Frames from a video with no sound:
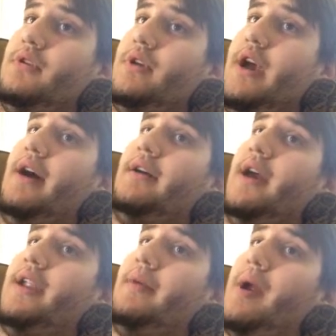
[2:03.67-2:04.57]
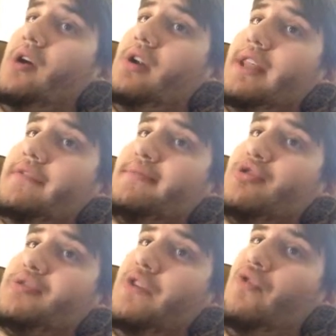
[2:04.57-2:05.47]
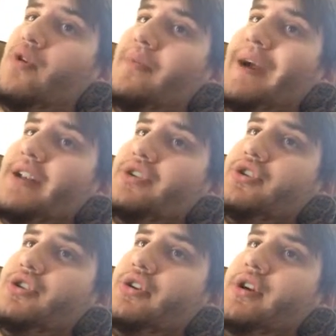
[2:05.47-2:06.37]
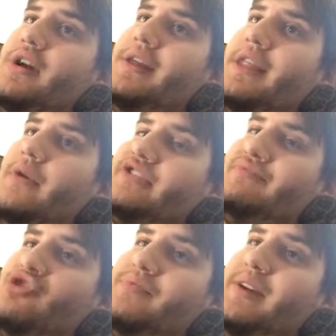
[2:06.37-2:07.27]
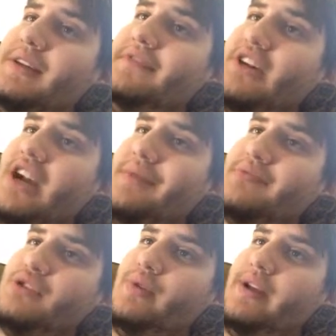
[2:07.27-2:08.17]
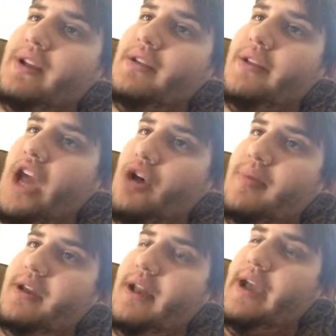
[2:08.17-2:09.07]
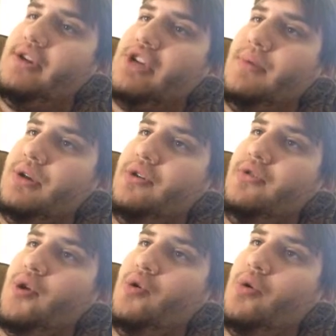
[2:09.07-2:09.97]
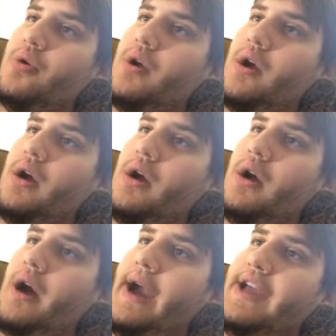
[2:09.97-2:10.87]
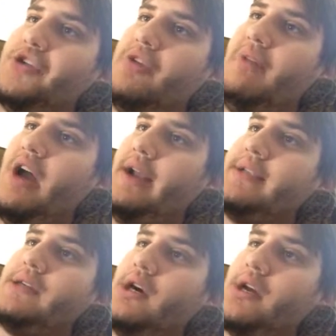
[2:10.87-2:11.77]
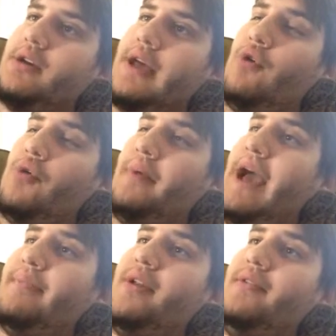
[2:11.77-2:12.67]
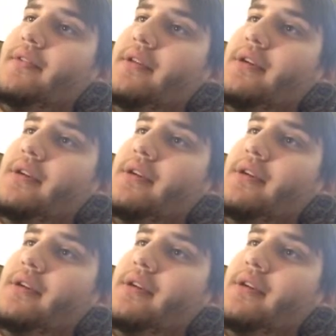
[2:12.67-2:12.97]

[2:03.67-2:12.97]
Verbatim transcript: yeah, and apparently there was supposed to be one more match. There was supposed to be a Divas title match between Naomi and AJ, but due to her uh, eye injury by Aksana, that won't happen.